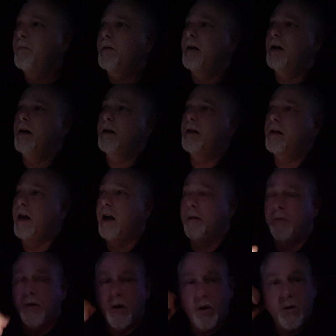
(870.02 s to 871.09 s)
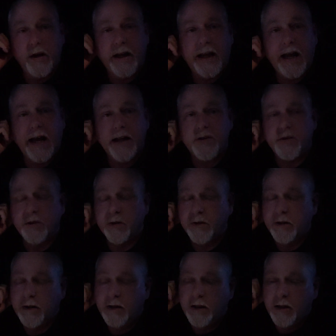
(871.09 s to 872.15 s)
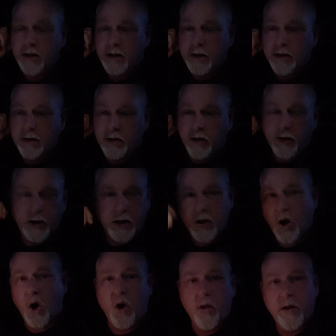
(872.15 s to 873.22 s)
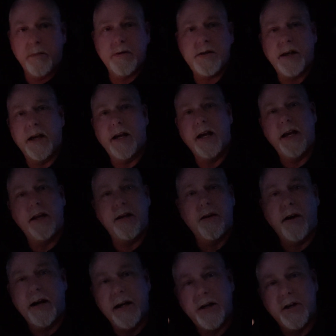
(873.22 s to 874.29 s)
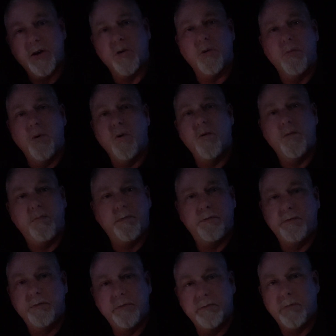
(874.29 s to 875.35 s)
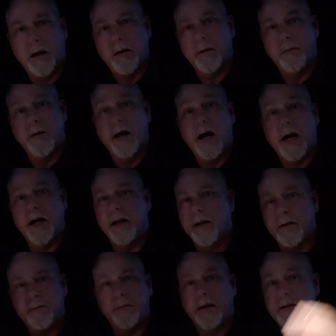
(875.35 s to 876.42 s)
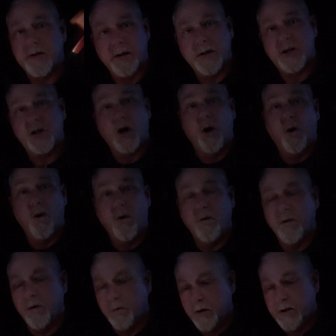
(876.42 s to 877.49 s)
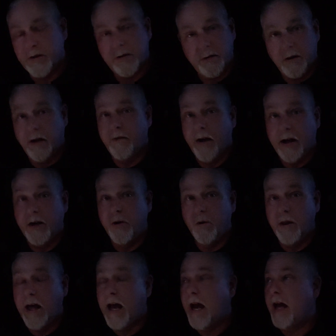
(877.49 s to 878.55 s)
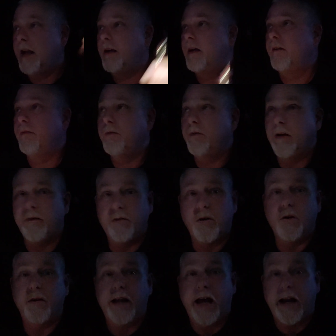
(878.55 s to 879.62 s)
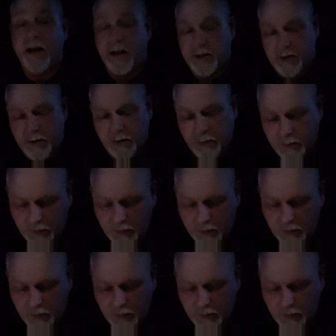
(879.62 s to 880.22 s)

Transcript: to take up the load that canceled. You'd call them and say, hey, I need you to remove blah blah blah, and then basically start over, which I've had to do that. I've learned that lesson.